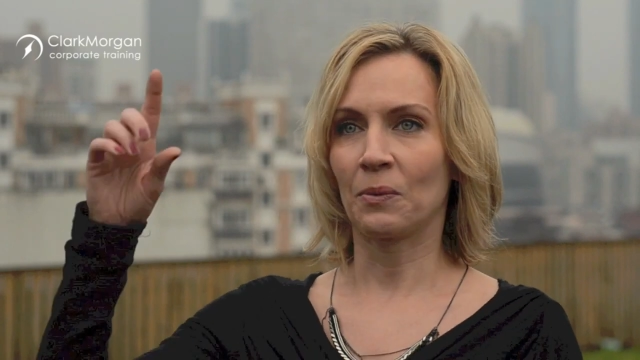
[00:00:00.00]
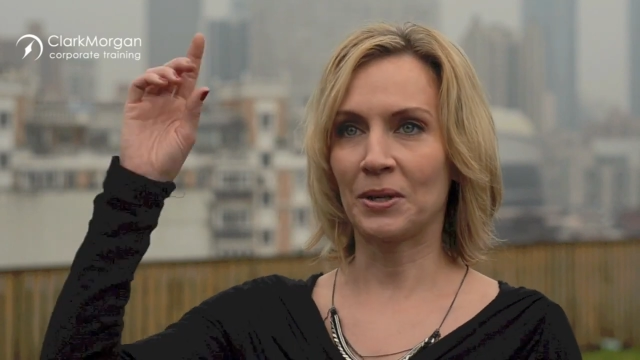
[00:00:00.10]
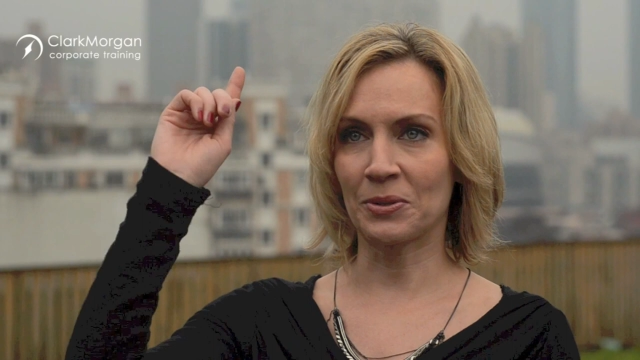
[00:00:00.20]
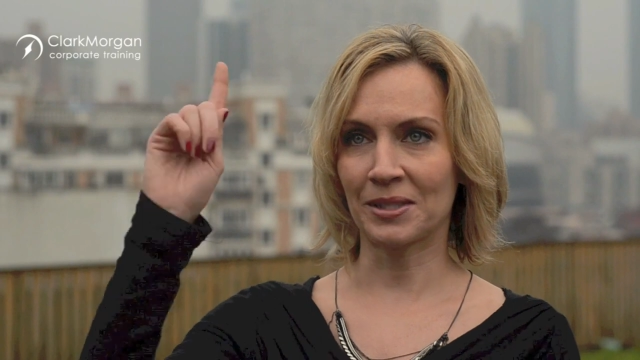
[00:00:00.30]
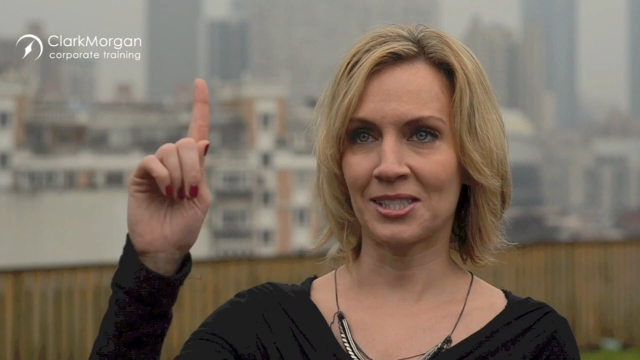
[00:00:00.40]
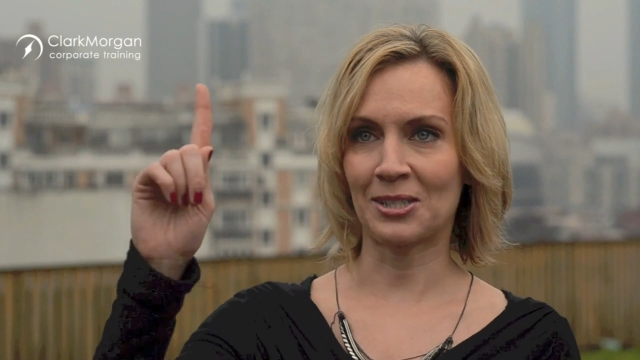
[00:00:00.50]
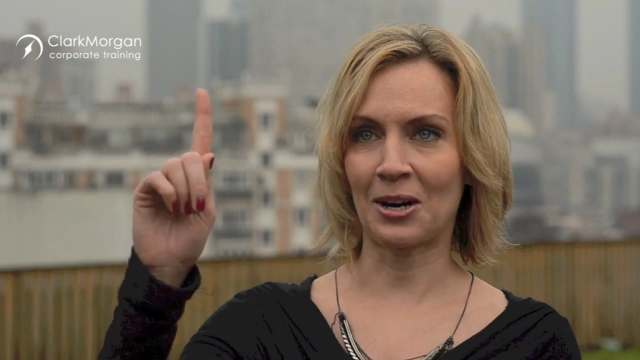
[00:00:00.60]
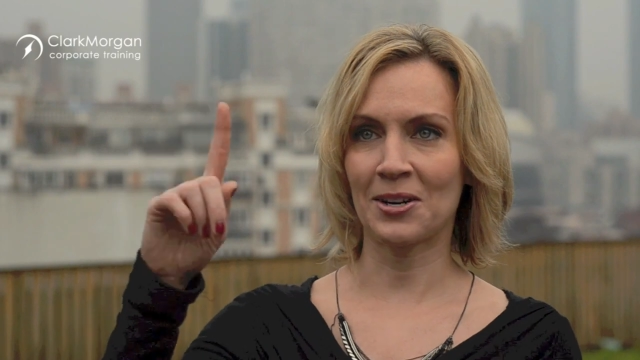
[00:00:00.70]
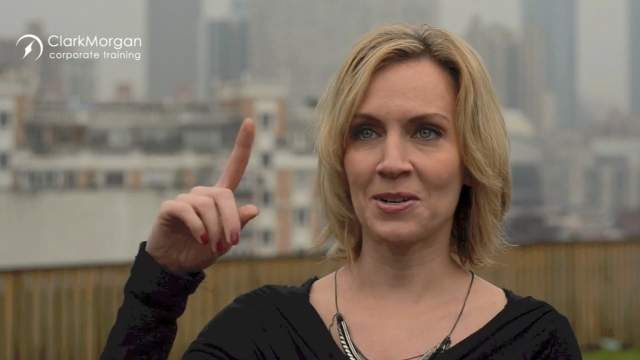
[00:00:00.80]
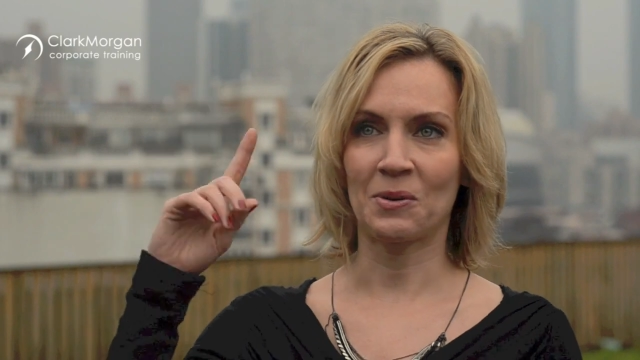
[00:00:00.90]
We do a
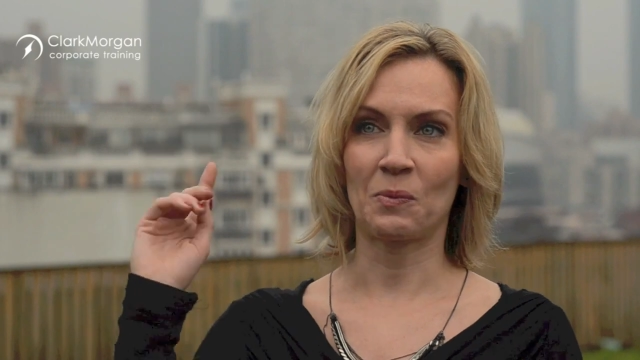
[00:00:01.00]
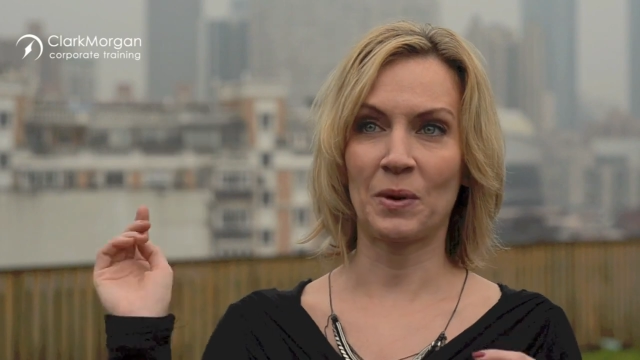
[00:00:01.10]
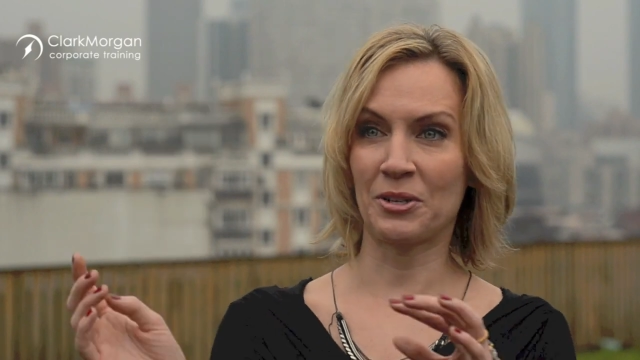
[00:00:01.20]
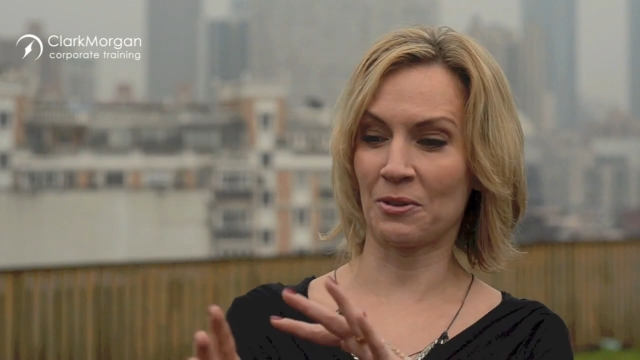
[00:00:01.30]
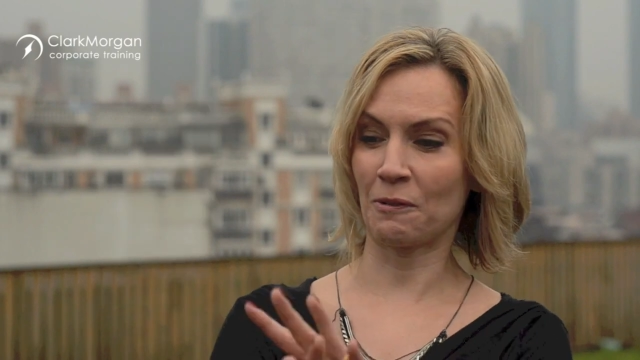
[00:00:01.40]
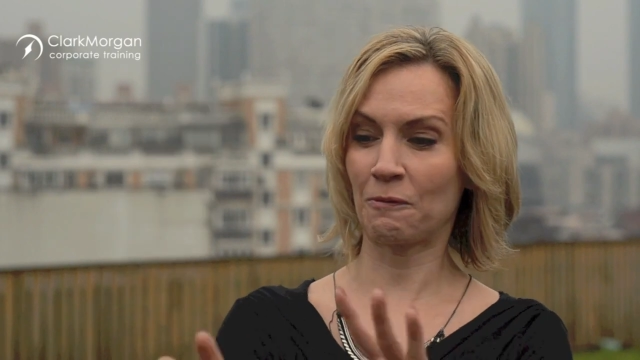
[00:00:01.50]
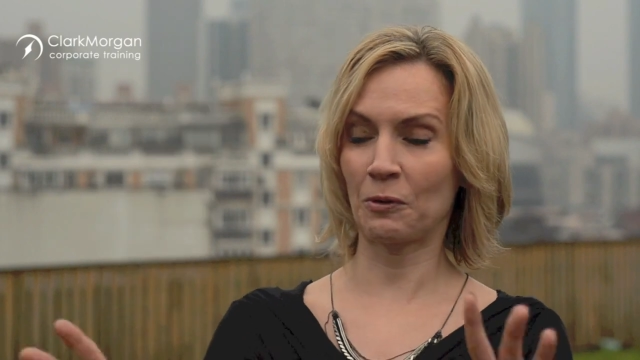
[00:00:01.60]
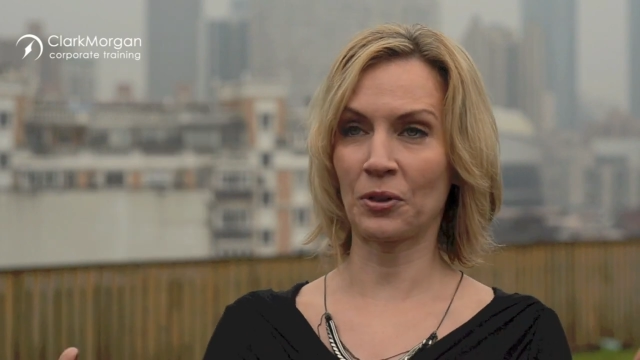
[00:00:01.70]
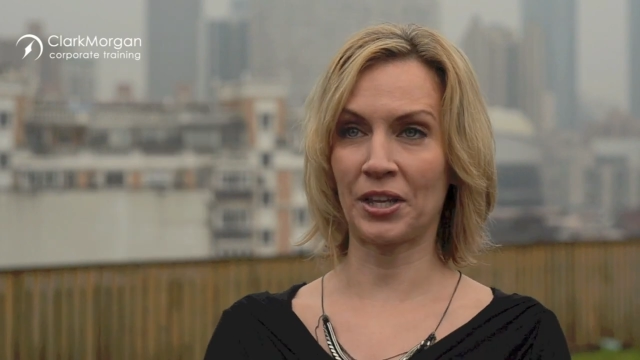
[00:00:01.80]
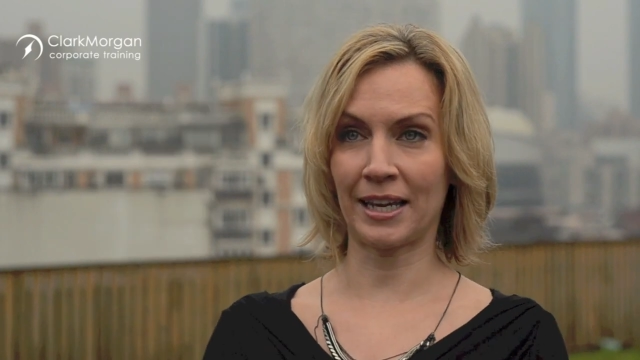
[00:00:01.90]
start, we do the
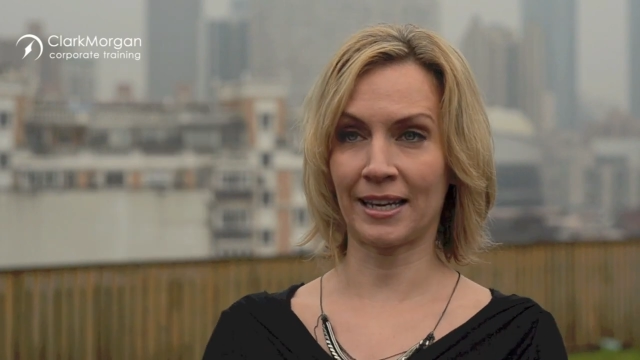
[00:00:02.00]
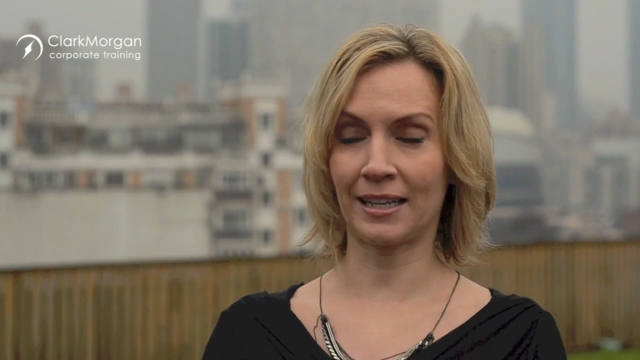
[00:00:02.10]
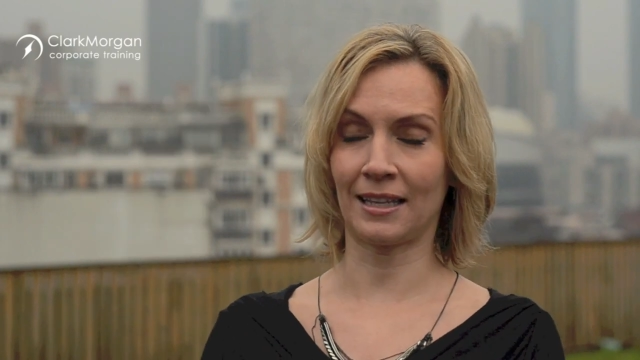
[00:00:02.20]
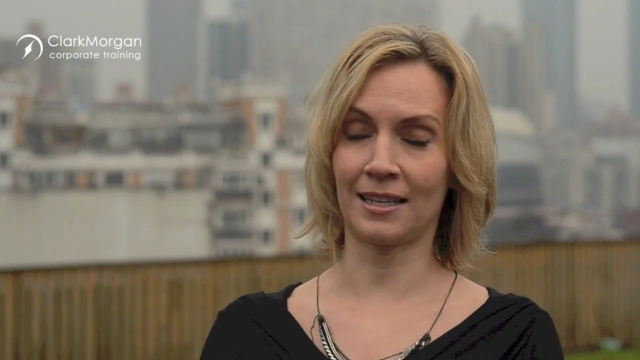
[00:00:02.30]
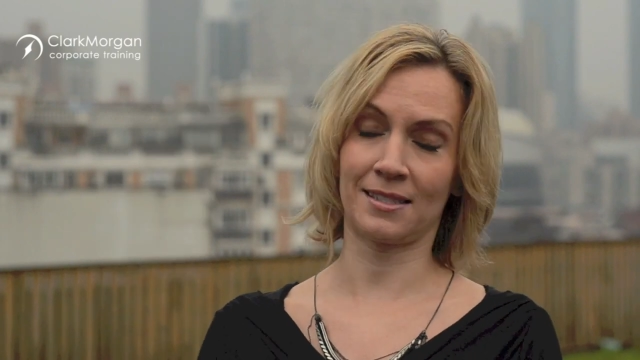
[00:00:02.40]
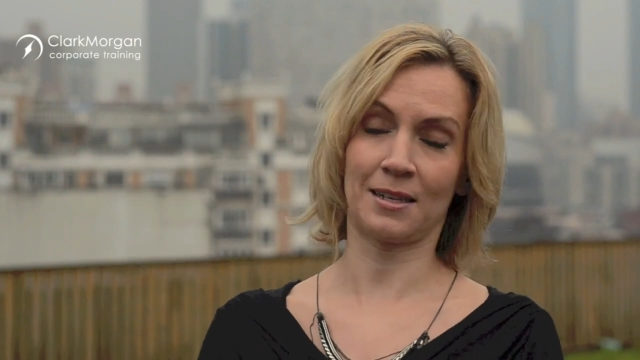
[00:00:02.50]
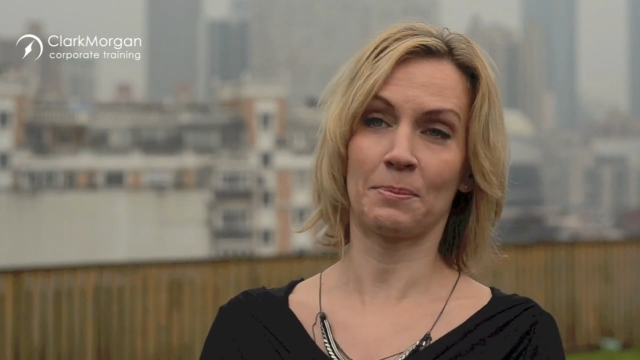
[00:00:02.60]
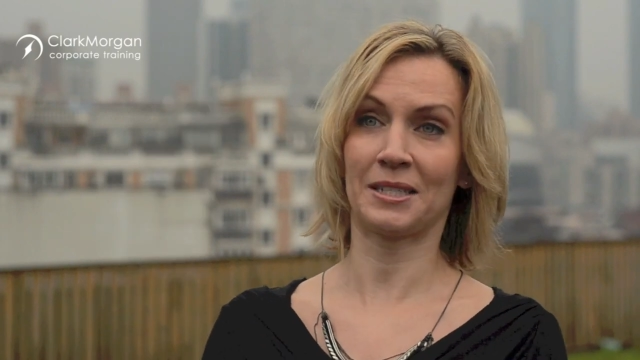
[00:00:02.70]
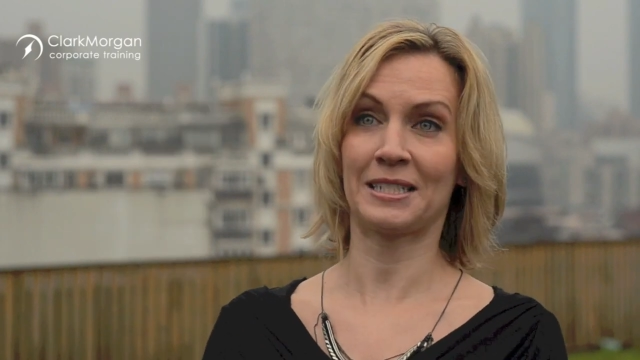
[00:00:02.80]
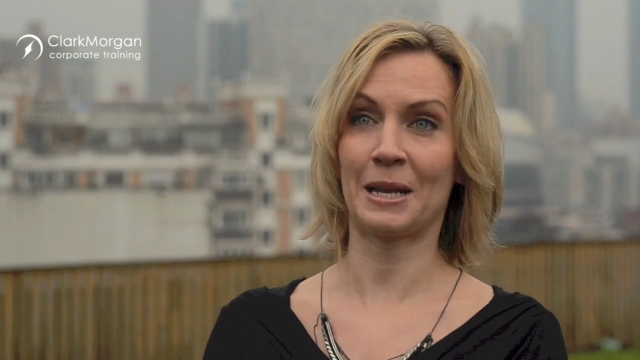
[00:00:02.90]
full thing, it can last
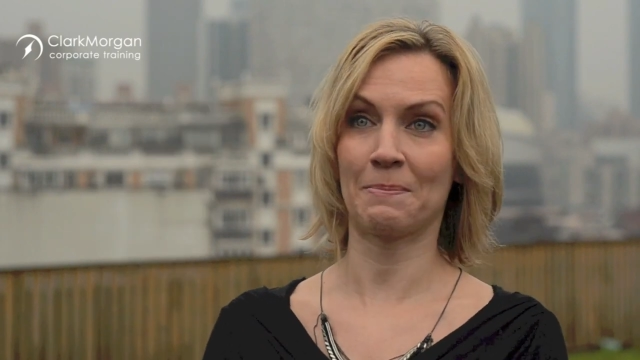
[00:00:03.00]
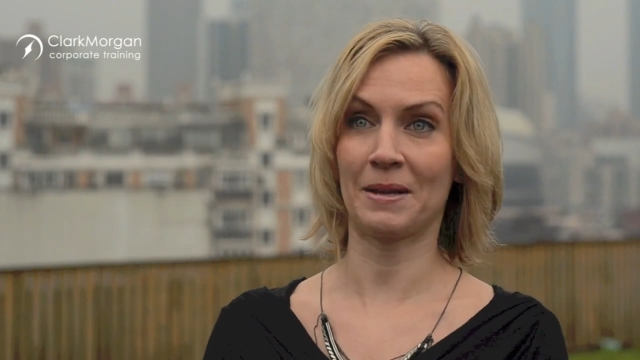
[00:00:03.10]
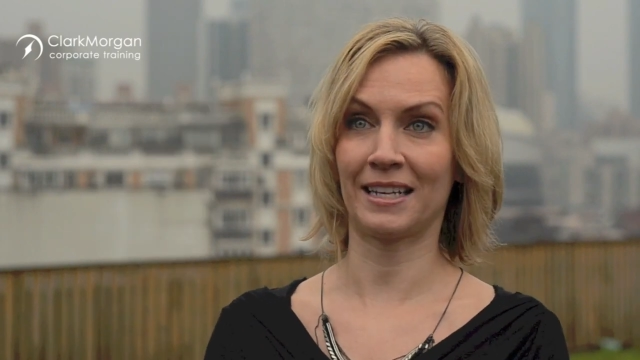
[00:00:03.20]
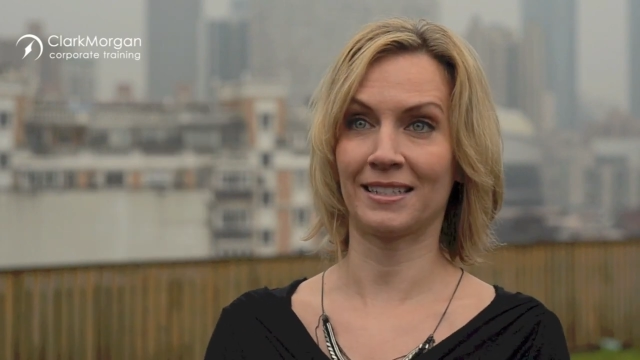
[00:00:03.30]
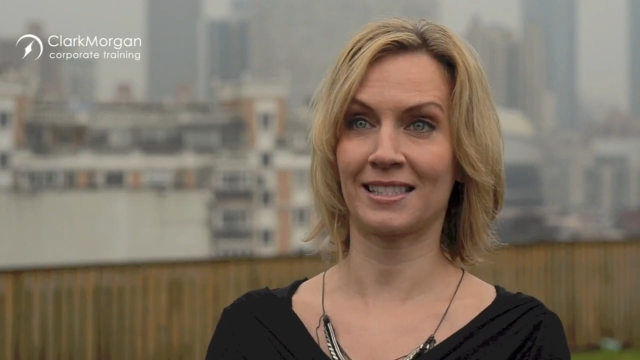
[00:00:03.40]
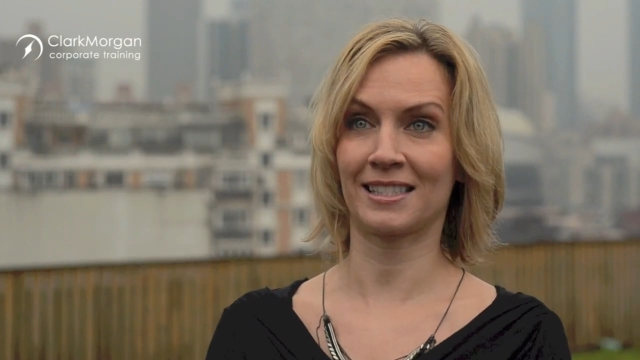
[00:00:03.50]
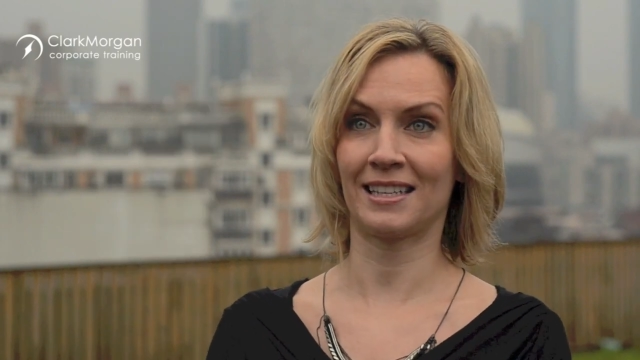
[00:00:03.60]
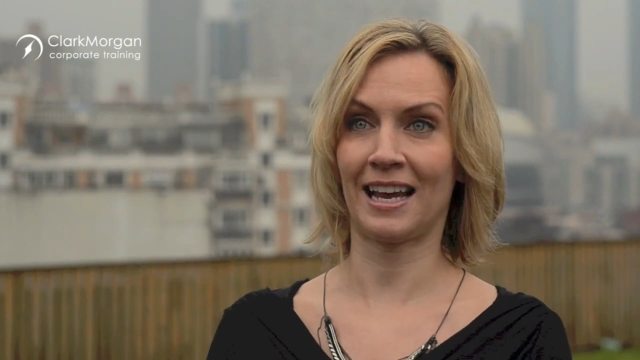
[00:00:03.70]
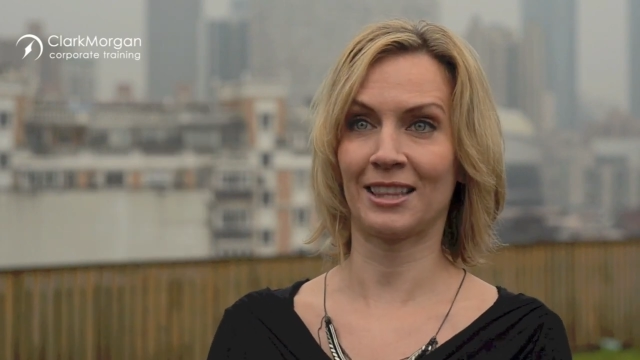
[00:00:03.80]
up to 10 minutes,